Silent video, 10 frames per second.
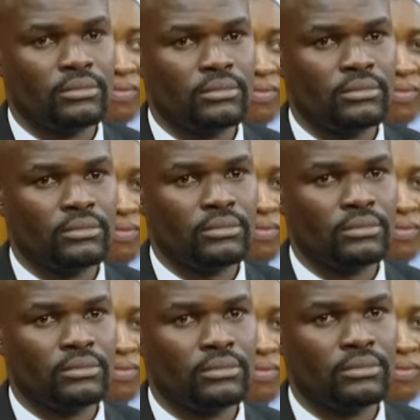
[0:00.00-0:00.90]

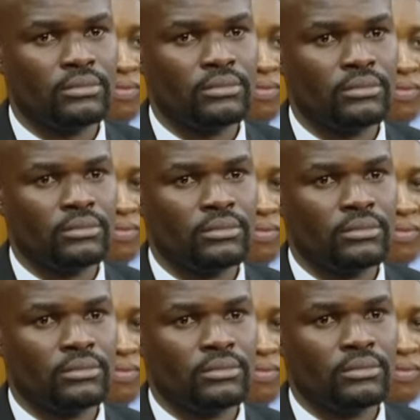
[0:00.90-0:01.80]

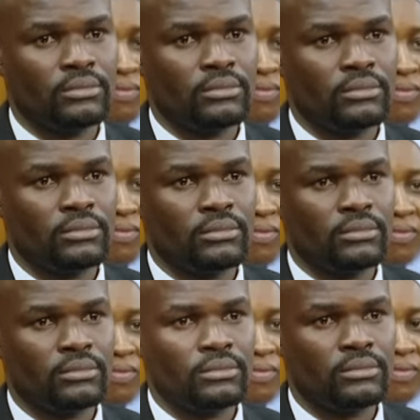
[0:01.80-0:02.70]

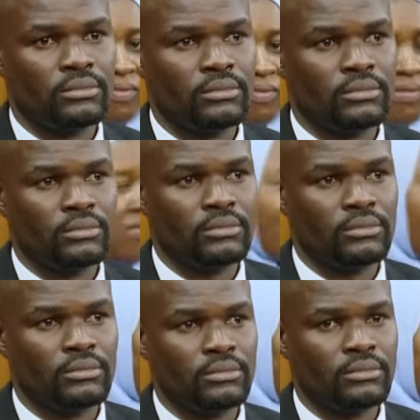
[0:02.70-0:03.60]

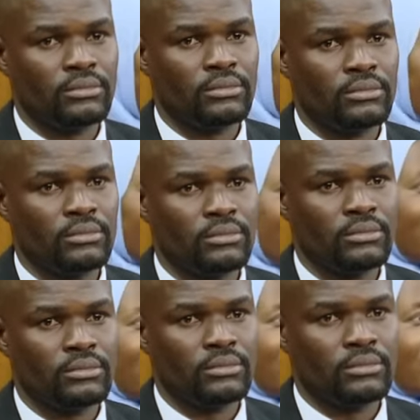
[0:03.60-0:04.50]

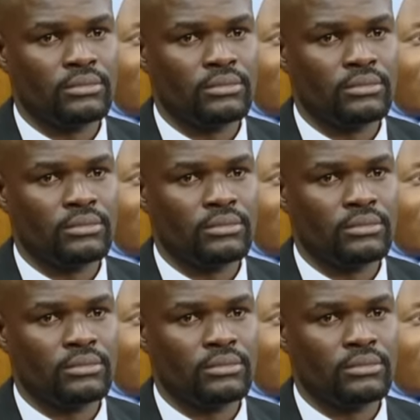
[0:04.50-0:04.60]
[no speech]